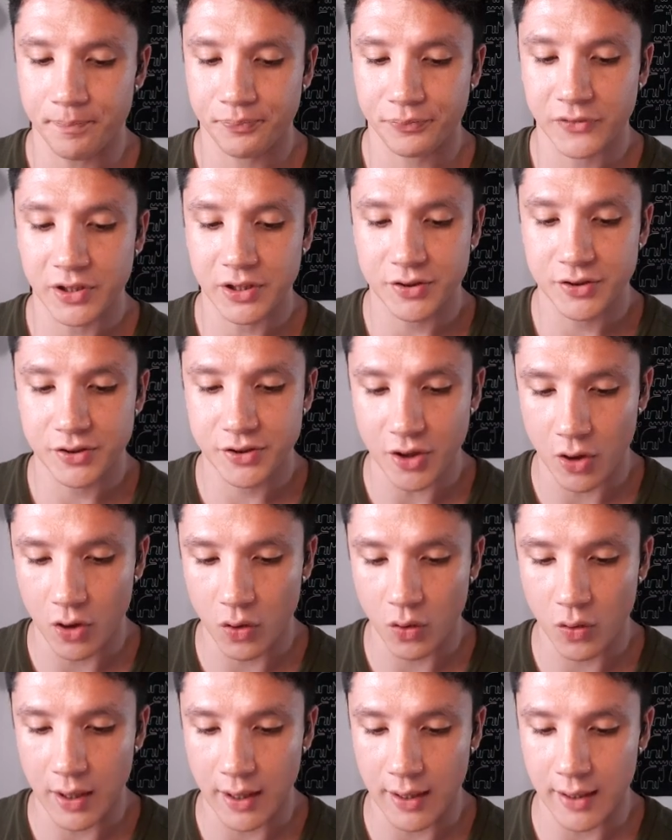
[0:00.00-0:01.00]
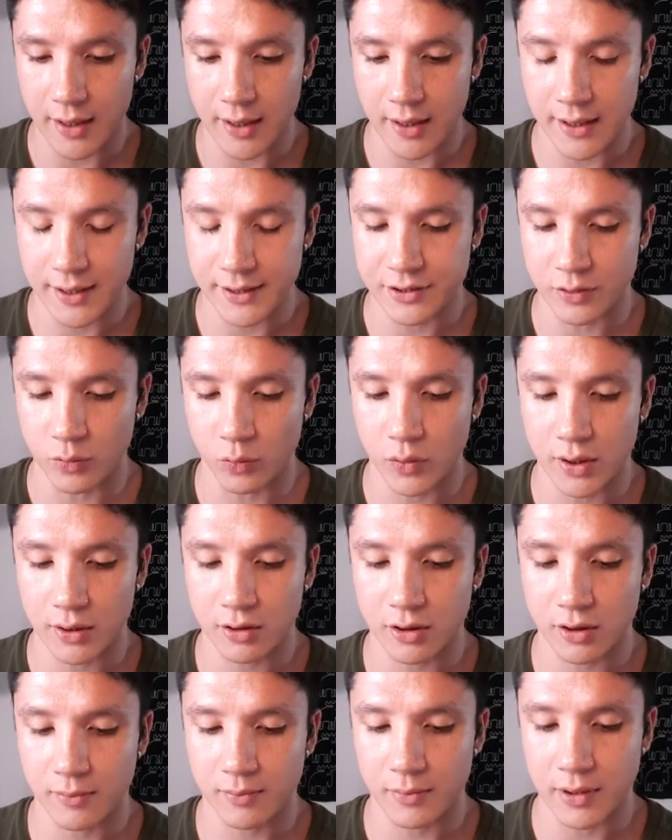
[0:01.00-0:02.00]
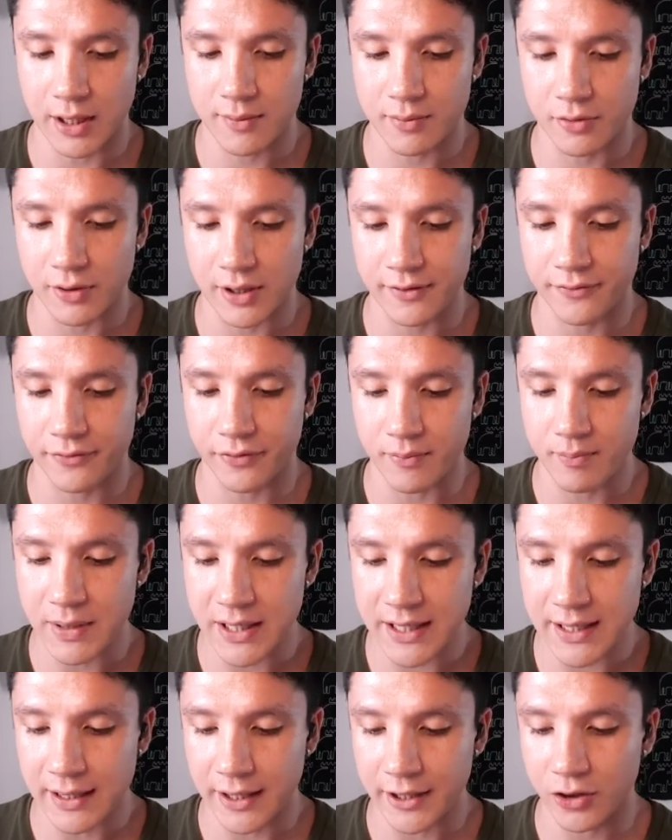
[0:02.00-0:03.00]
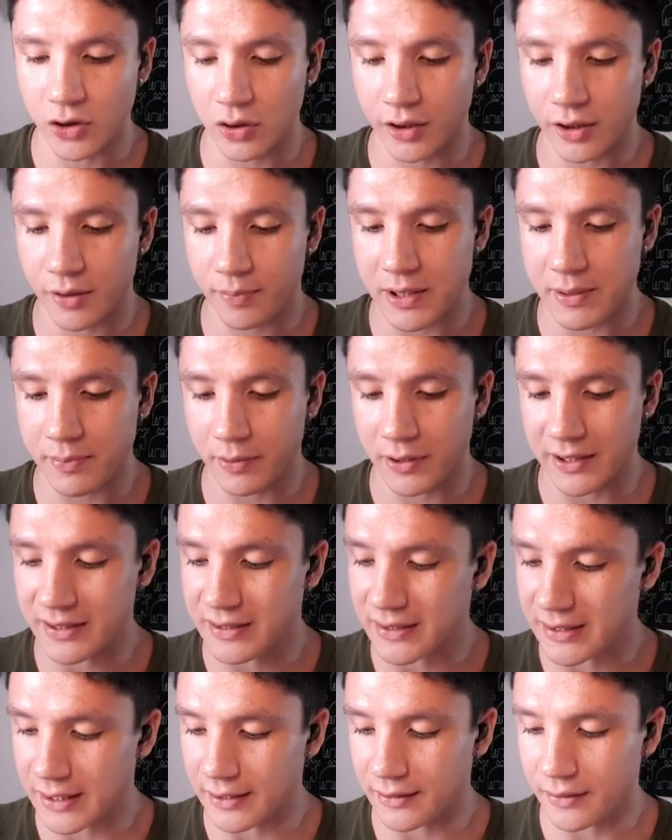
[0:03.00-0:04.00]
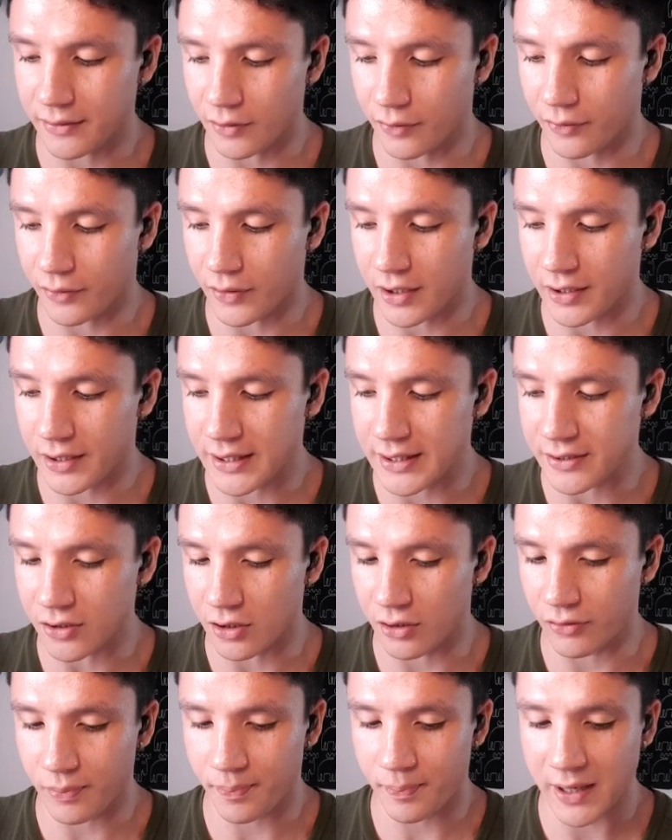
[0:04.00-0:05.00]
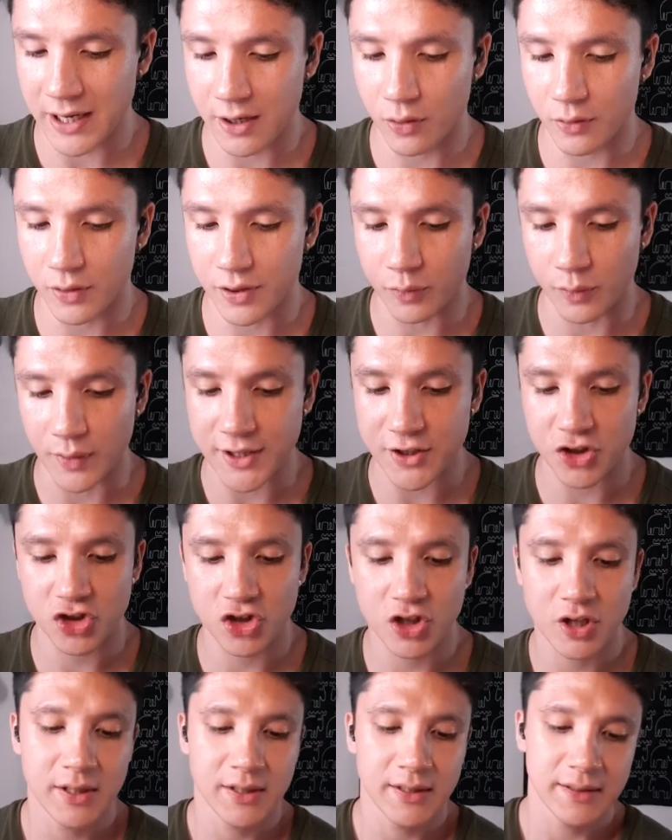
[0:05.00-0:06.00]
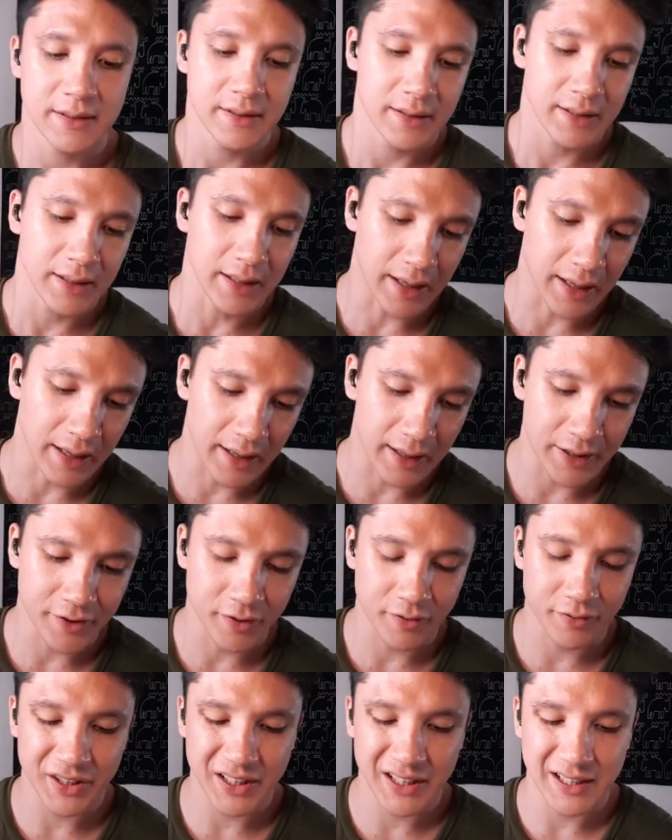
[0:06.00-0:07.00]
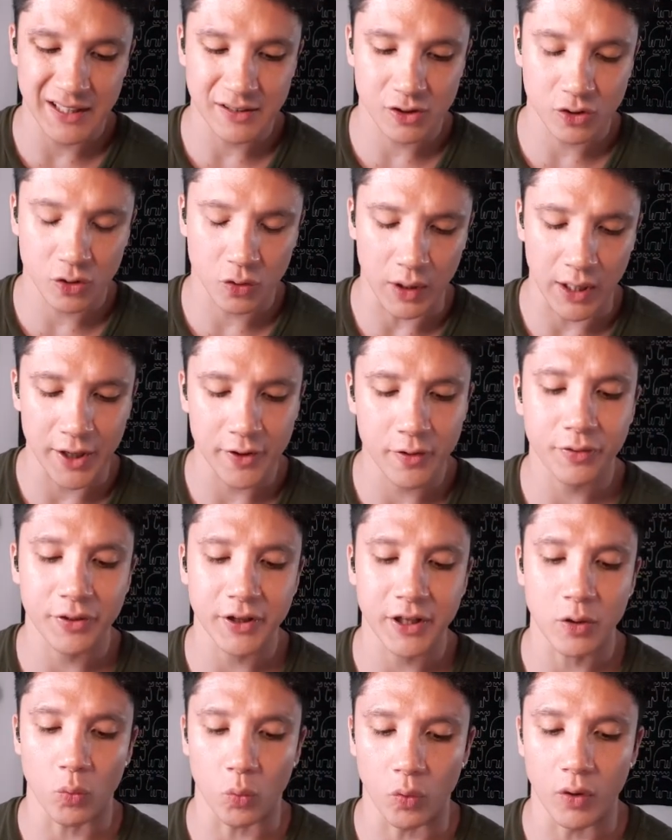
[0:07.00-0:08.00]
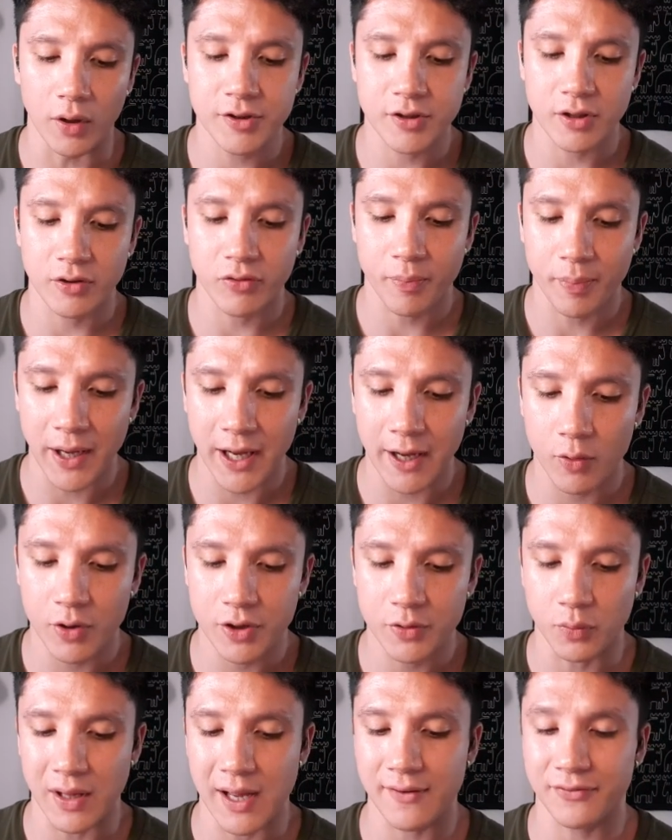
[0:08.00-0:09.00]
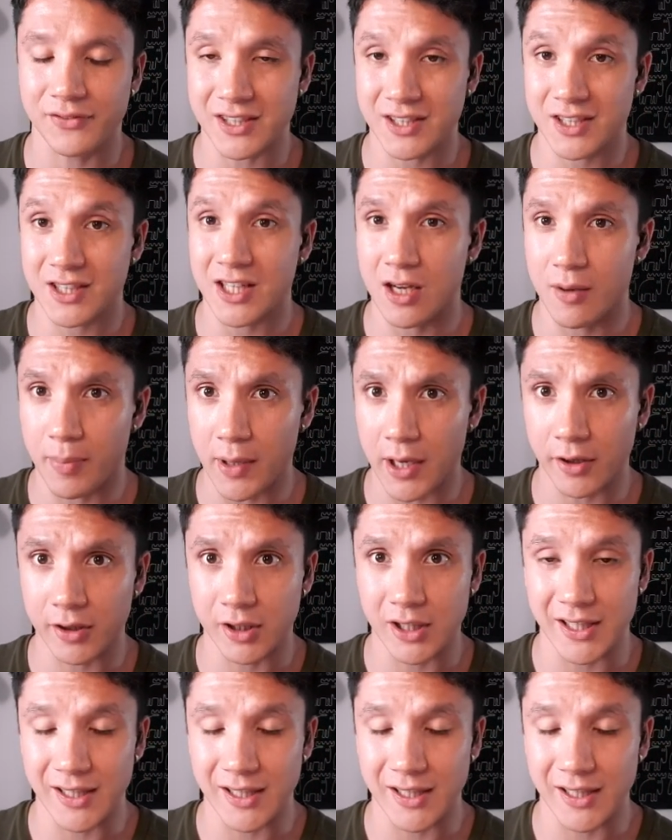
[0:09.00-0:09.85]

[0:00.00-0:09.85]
So it's a welcome upgrade for me. I know a lot of people are saying that the Ravana is overpowered, which I don't think it was overpowered. We'll have to see about it